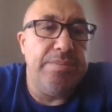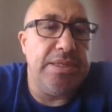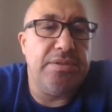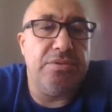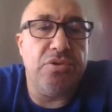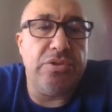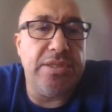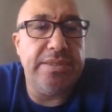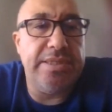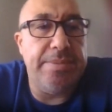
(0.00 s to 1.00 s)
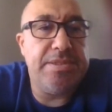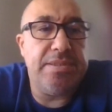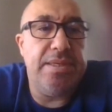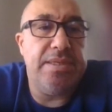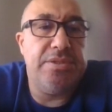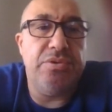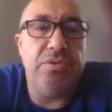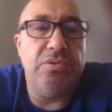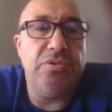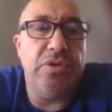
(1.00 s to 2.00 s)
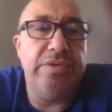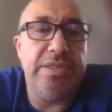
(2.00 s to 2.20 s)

but total debt, as you all know,